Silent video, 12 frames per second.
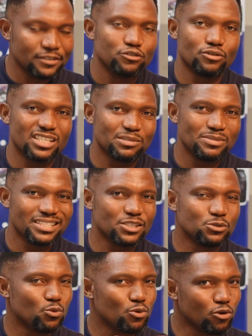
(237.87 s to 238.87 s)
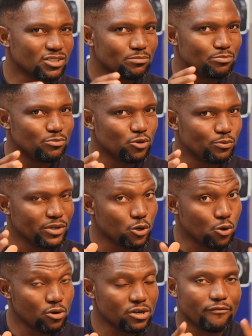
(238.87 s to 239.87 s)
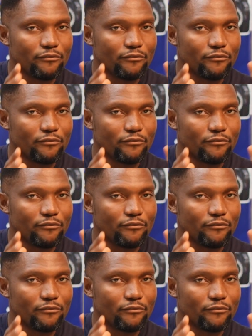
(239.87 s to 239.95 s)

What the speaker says: transmitters will not be good